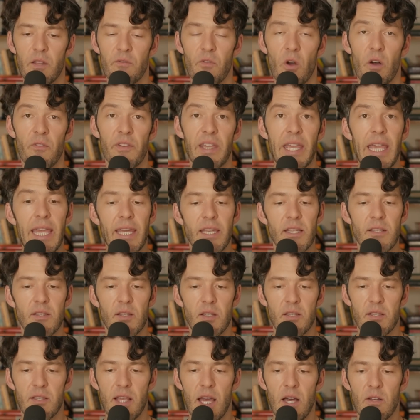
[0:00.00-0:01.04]
involving
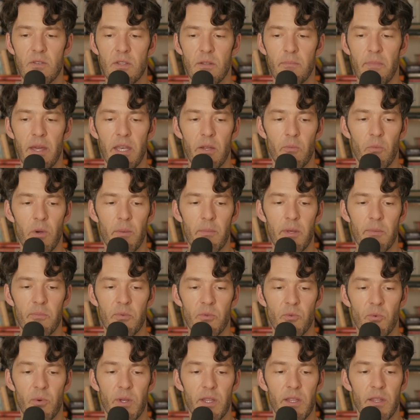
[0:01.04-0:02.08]
86,000 men and women
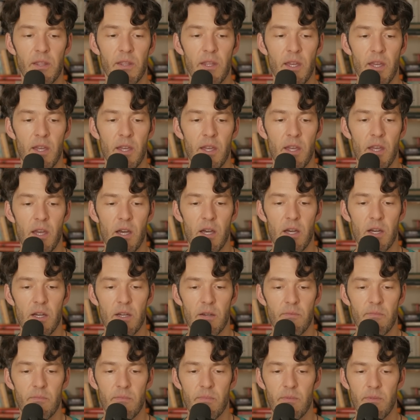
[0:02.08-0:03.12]
between uh,